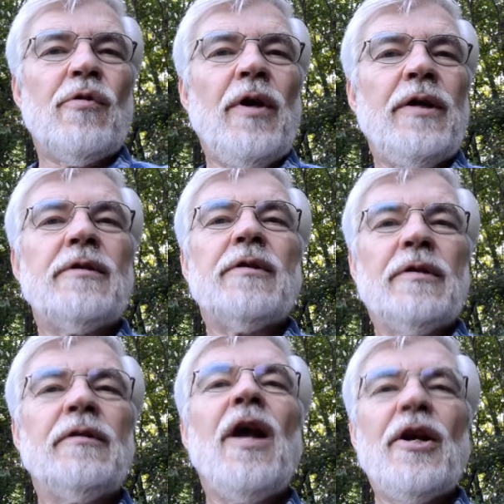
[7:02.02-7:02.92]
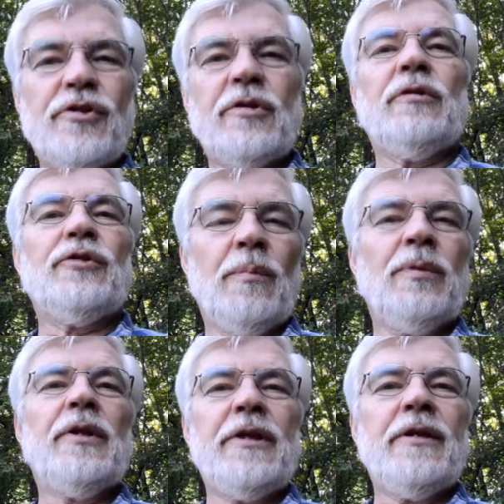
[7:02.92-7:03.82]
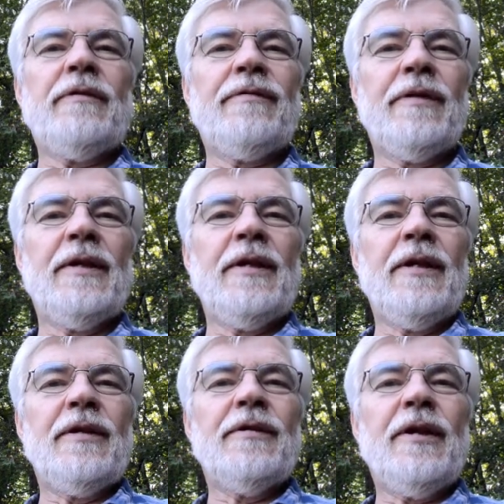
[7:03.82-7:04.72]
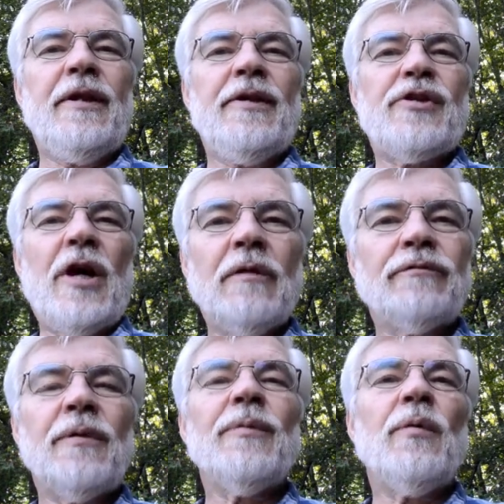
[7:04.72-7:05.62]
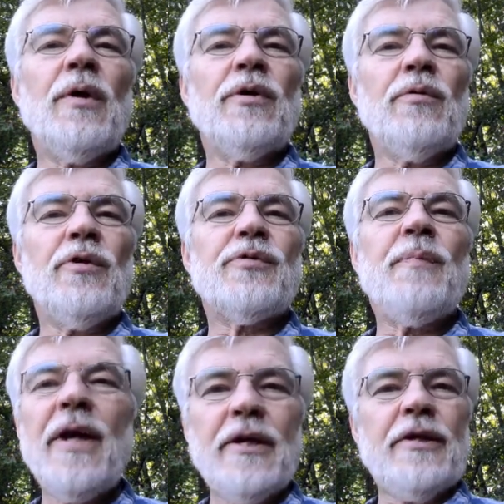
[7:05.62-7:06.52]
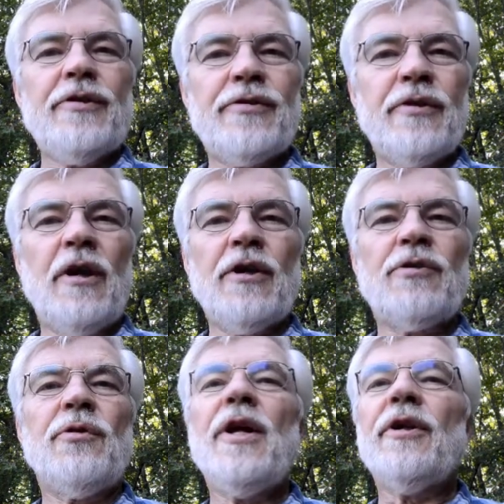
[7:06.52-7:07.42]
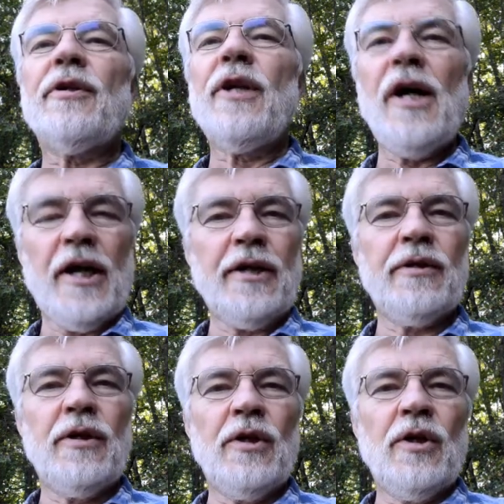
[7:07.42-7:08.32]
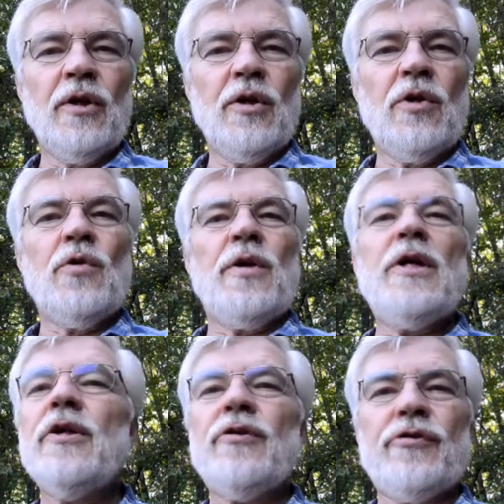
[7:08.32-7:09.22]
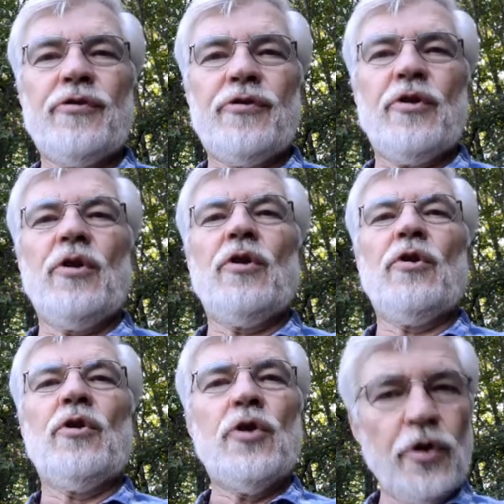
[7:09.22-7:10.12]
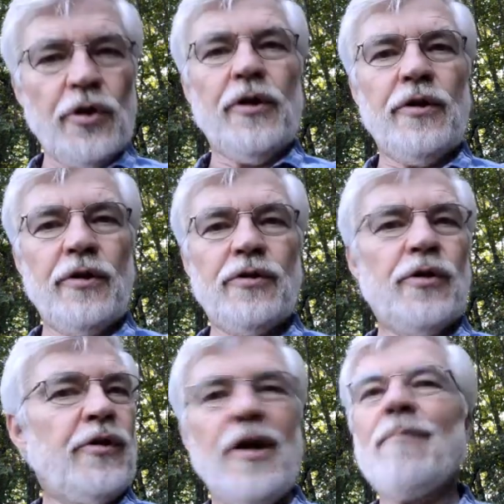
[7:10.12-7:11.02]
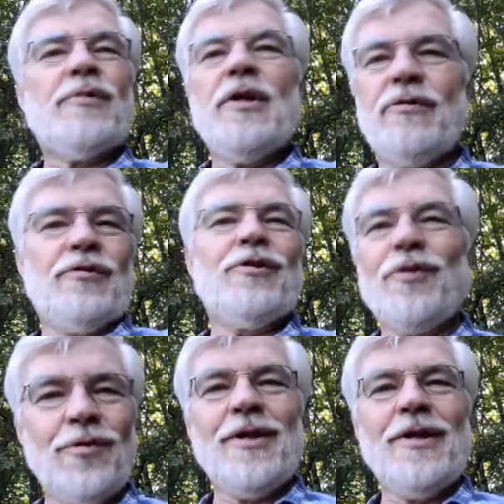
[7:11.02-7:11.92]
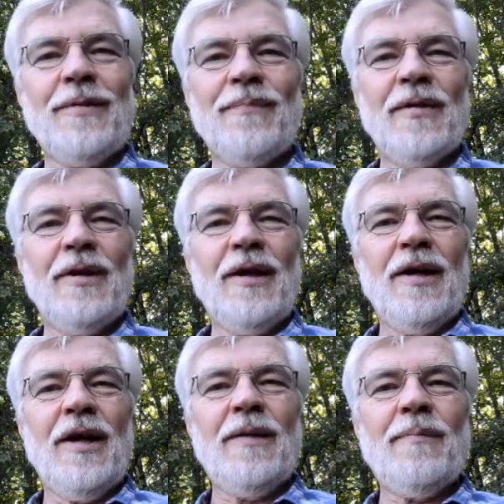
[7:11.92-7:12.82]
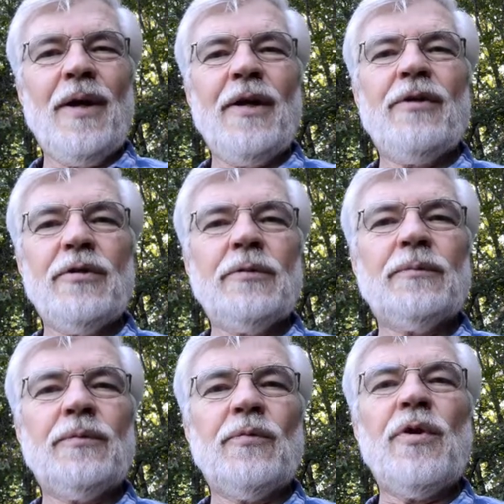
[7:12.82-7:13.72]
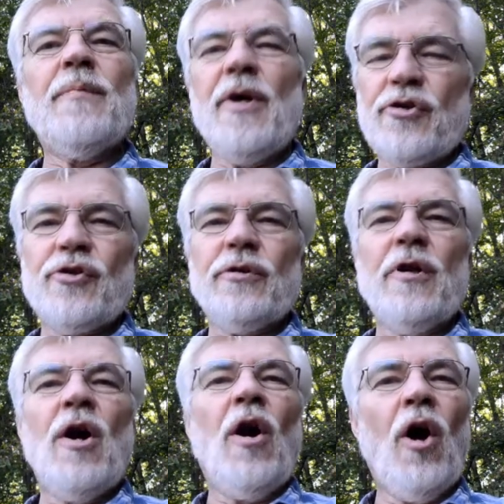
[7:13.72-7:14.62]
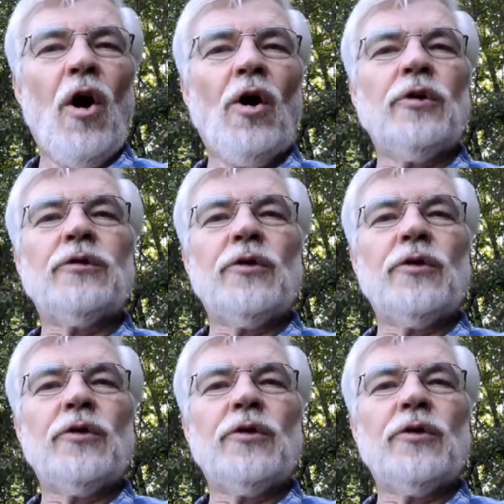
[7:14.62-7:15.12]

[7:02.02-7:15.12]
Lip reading: quite logical to believe that it has come from the one who has made us, our Creator God, who is good to the umpteenth degree, and by whom we measure all